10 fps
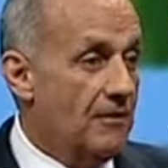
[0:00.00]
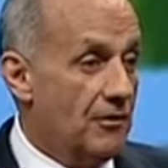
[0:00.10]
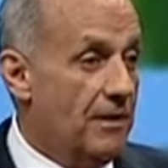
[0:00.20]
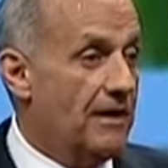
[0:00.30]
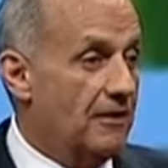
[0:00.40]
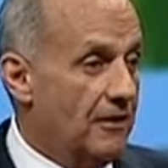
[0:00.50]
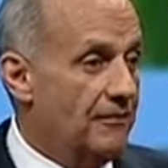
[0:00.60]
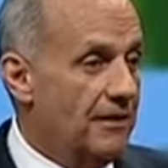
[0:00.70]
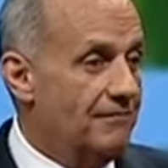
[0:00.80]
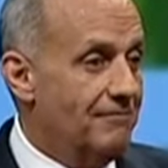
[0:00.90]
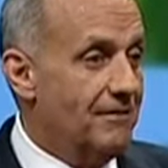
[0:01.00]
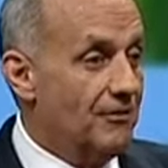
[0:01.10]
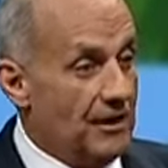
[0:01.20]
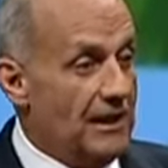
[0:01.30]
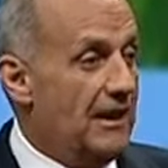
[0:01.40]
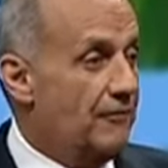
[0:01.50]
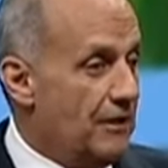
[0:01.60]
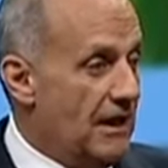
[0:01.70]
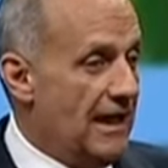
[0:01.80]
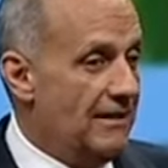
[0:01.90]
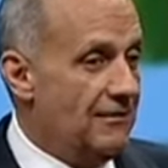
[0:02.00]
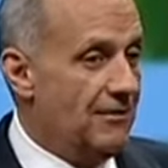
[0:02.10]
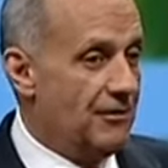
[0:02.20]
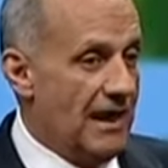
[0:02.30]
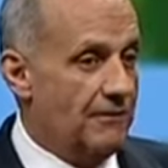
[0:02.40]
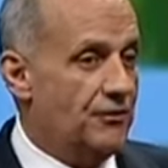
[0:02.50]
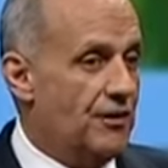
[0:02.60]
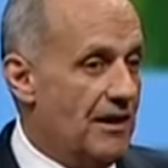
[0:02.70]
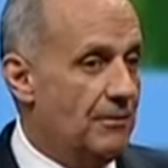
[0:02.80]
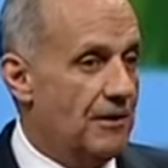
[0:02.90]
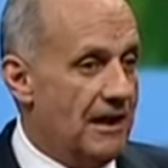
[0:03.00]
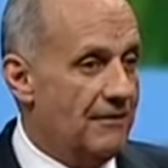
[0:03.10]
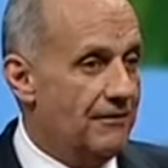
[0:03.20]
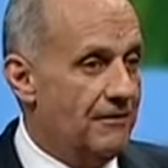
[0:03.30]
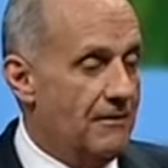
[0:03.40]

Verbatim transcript: to make a living, to eat every night, to have a stable life.